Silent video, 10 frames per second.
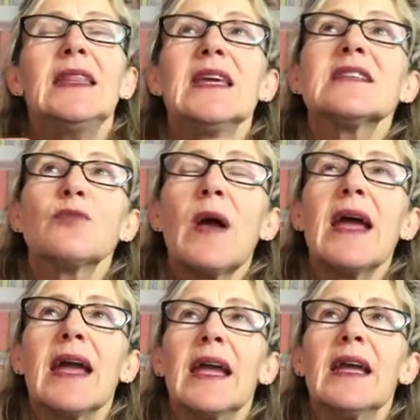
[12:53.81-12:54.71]
in this
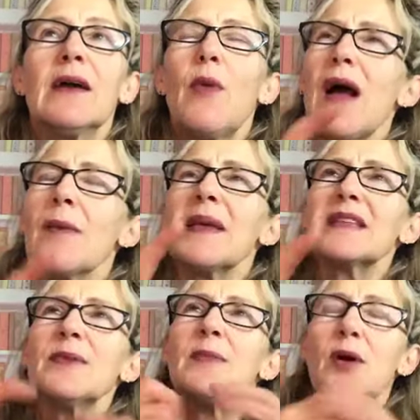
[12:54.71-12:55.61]
way, wow, it
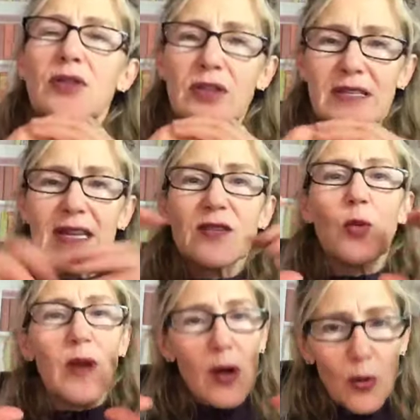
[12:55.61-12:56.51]
makes me emotional to say
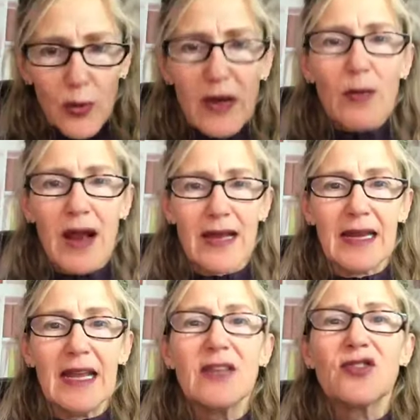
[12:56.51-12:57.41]
this, we are
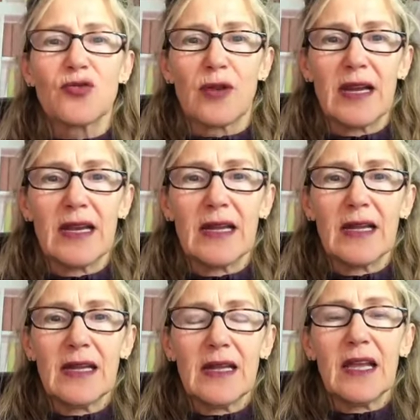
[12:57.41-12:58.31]
rewriting history
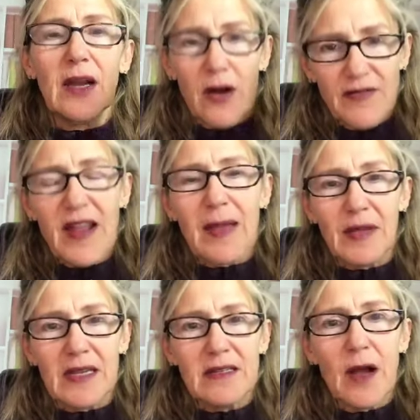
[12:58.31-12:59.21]
in our
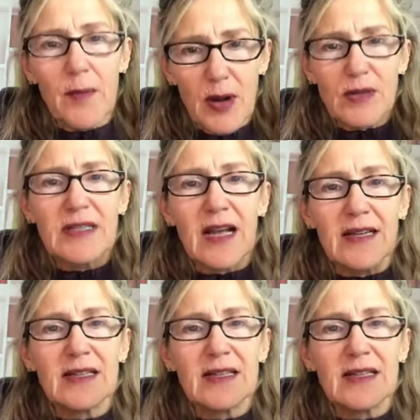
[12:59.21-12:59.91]
families on both